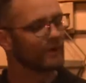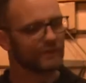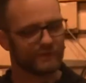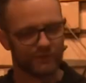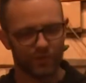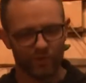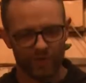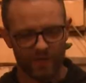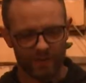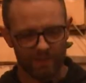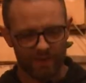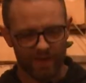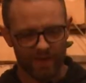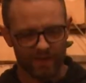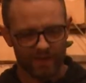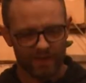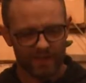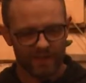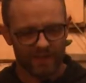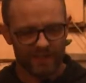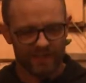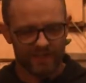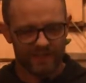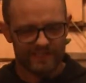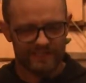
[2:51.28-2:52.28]
to talk
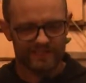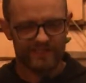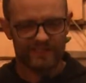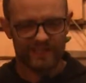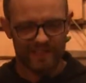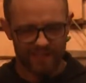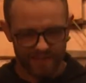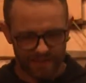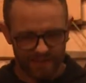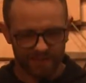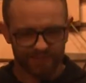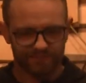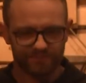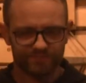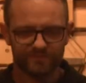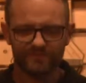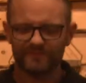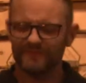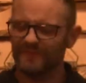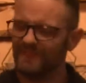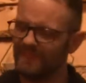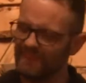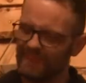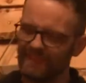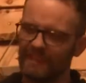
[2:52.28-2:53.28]
about today.
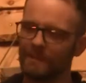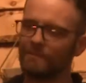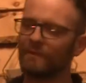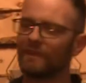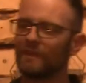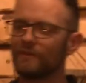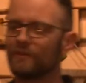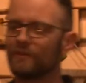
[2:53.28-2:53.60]
Let me give